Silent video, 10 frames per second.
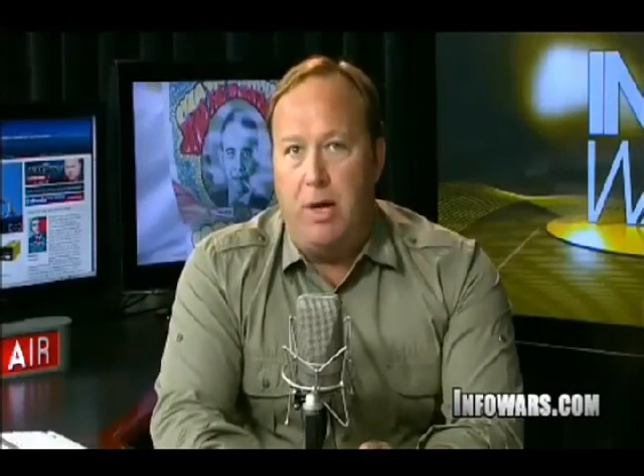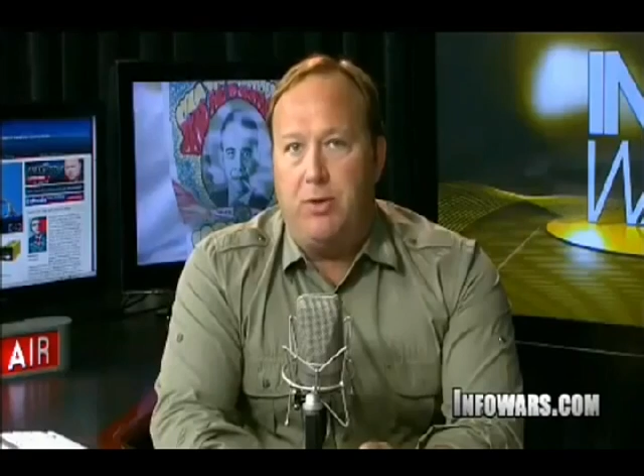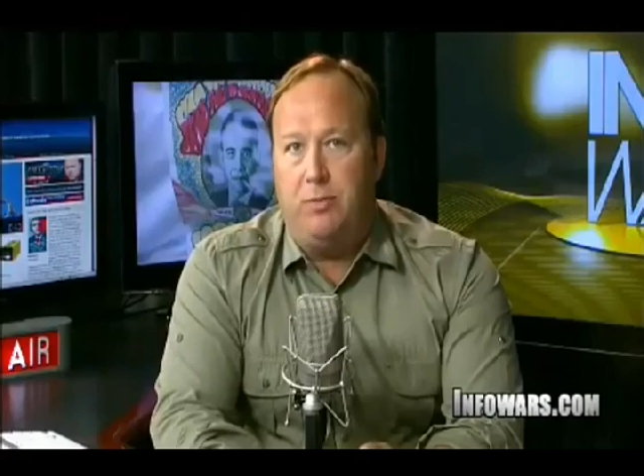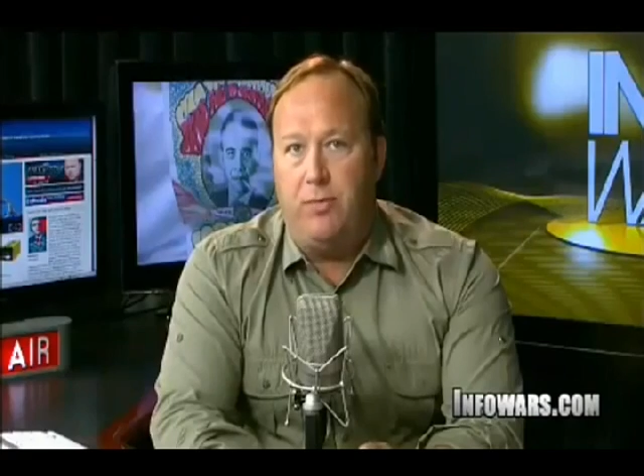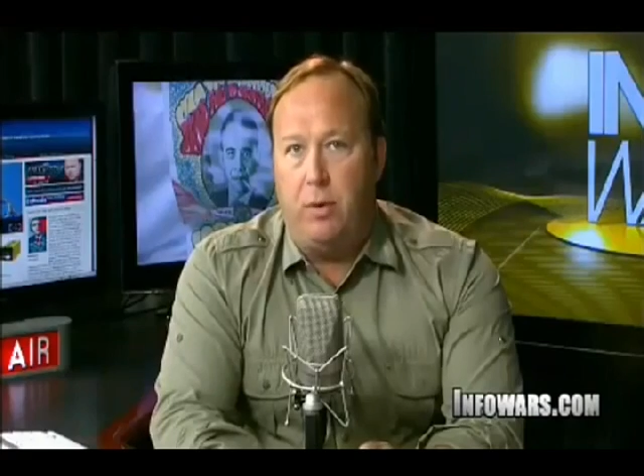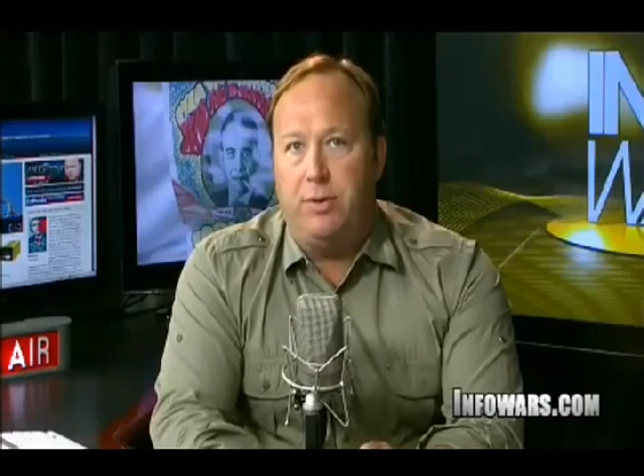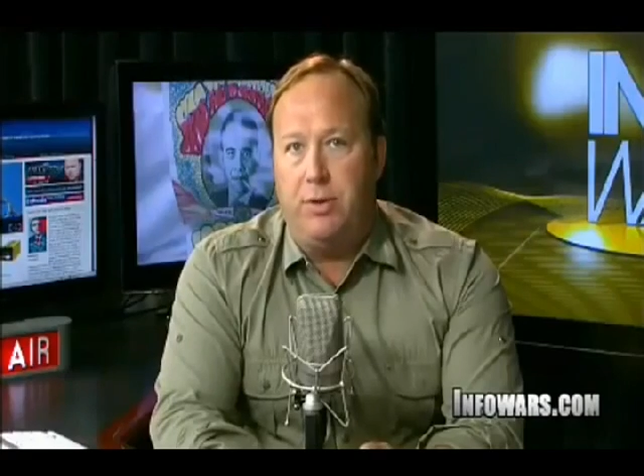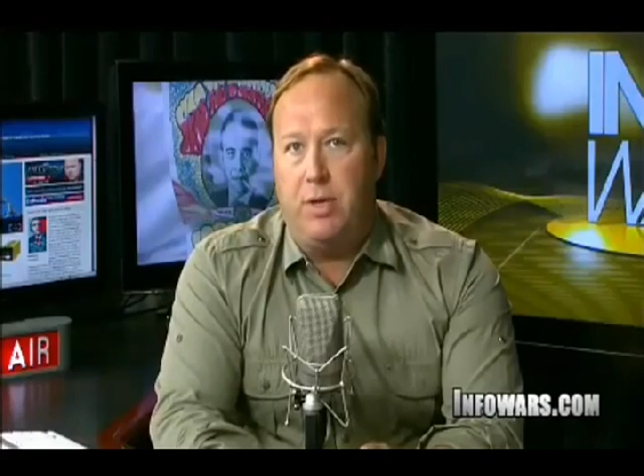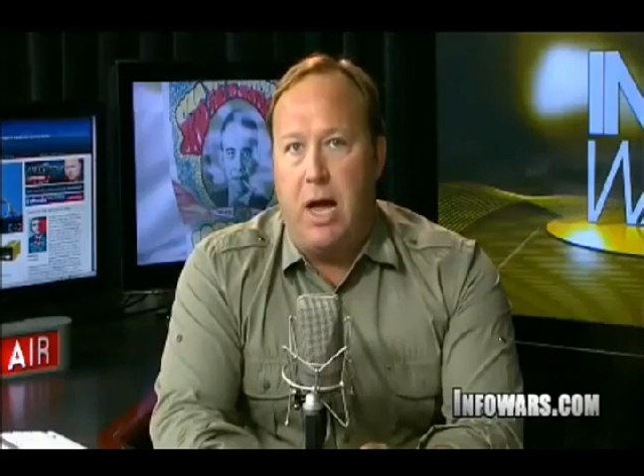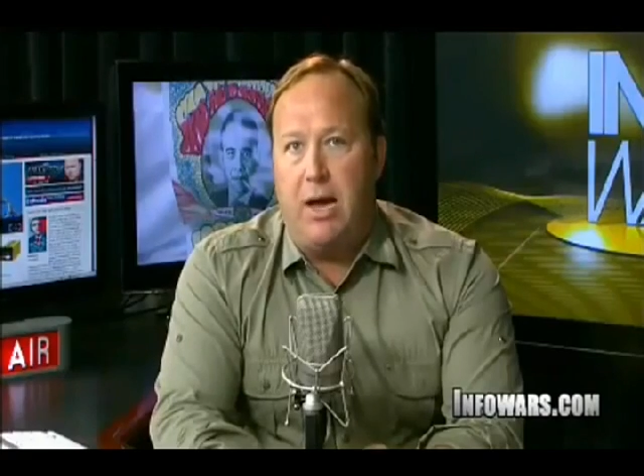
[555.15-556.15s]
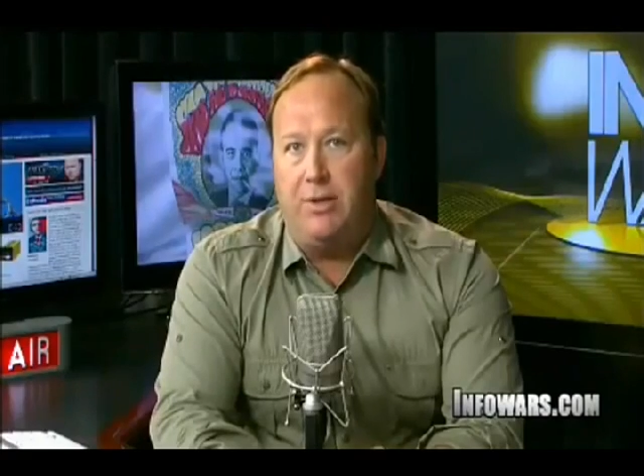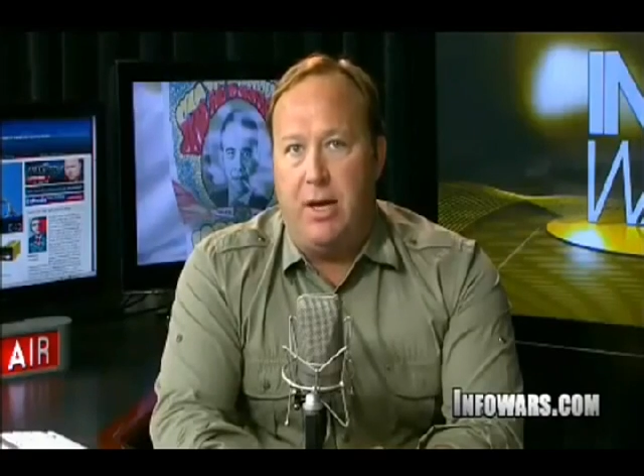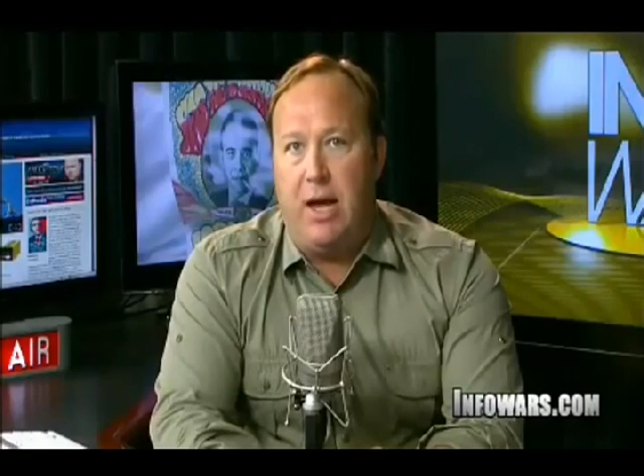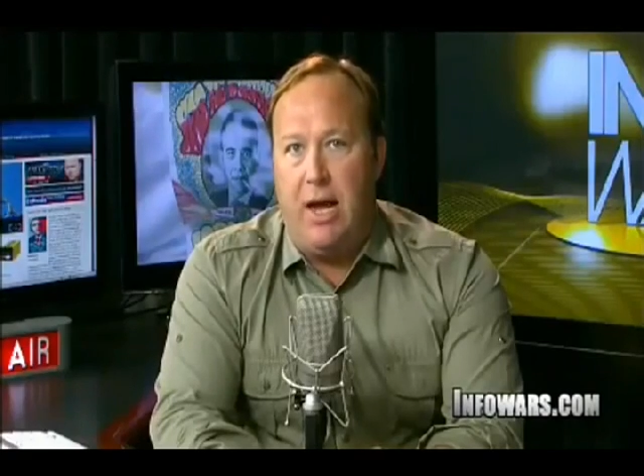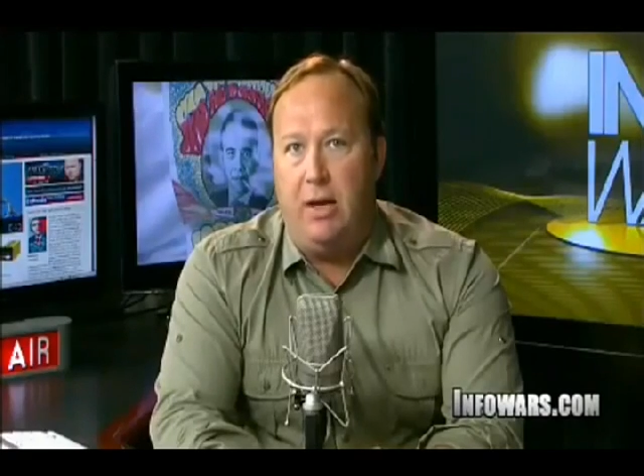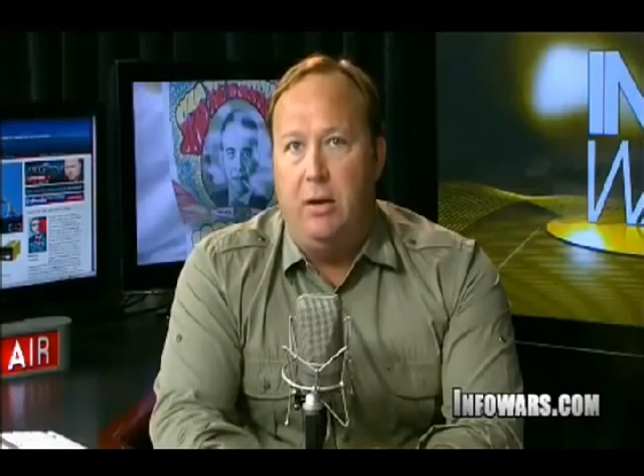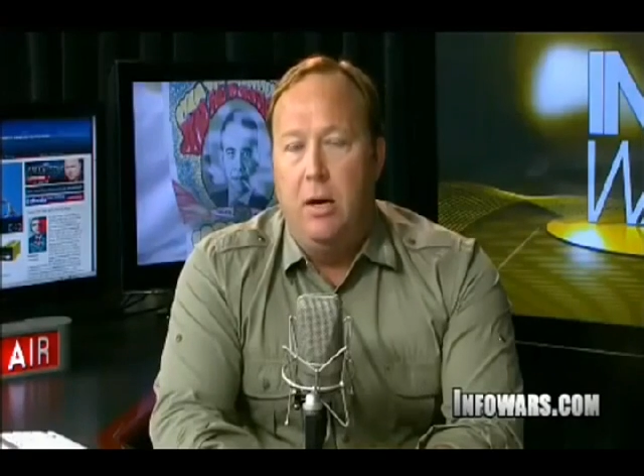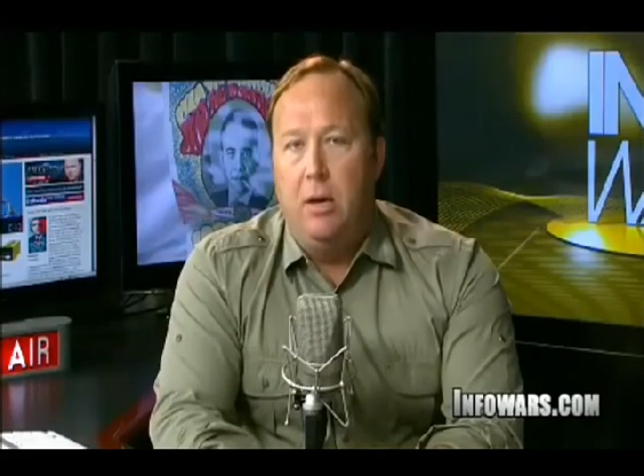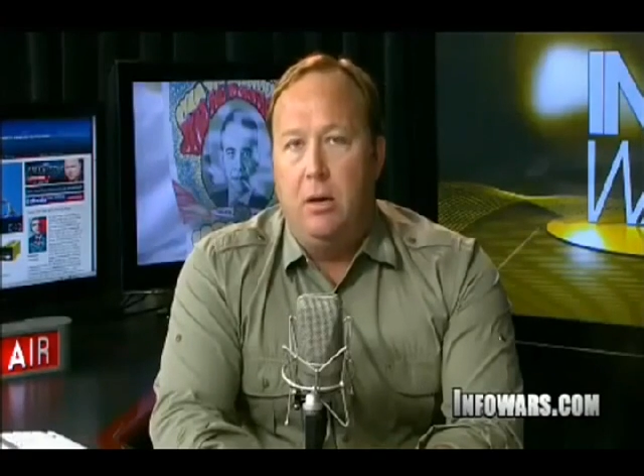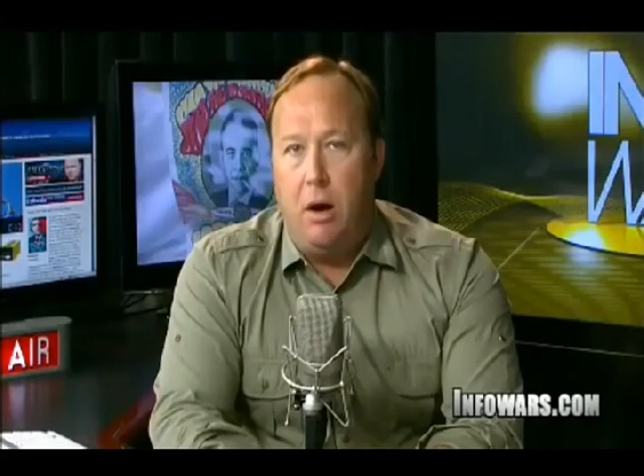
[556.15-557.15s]
special forces guys they had
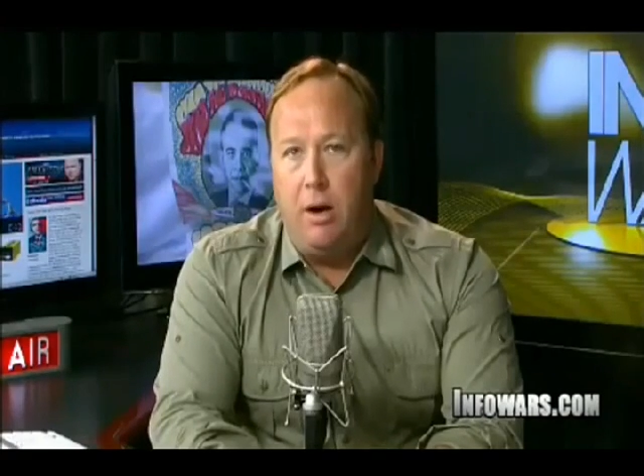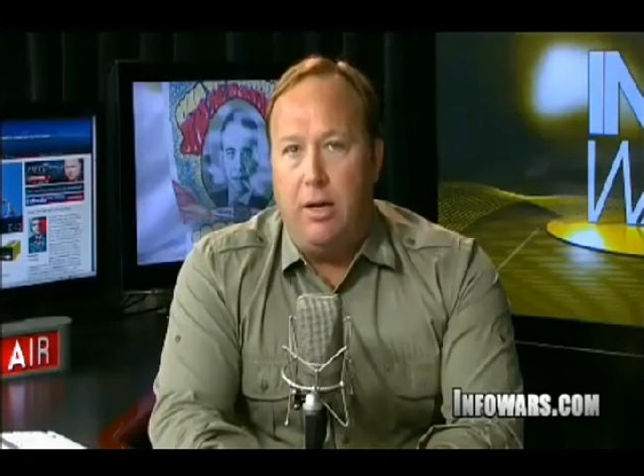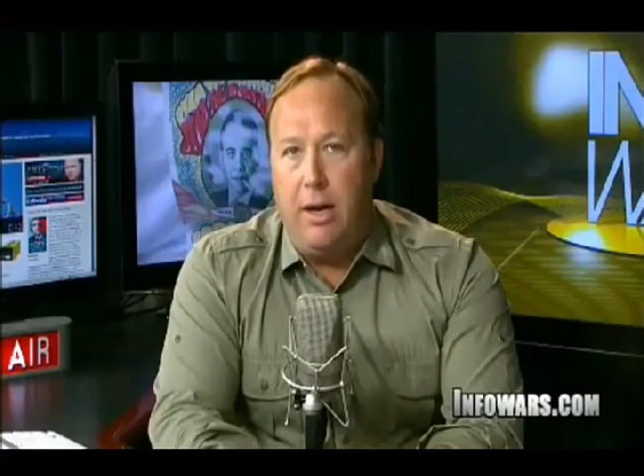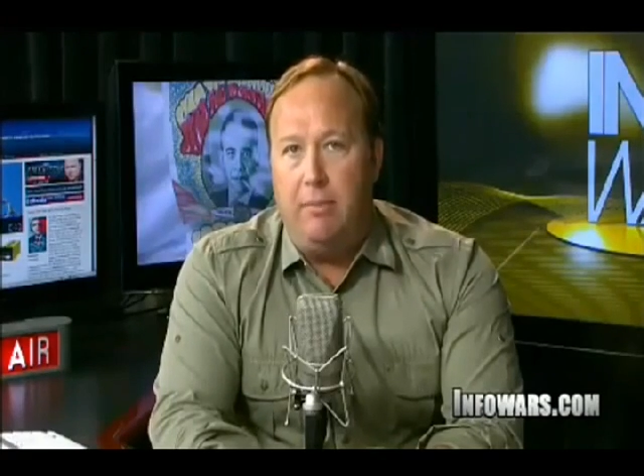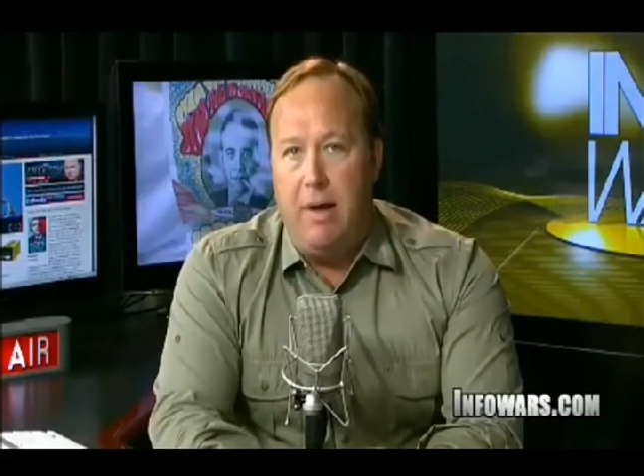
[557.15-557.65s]
guarding the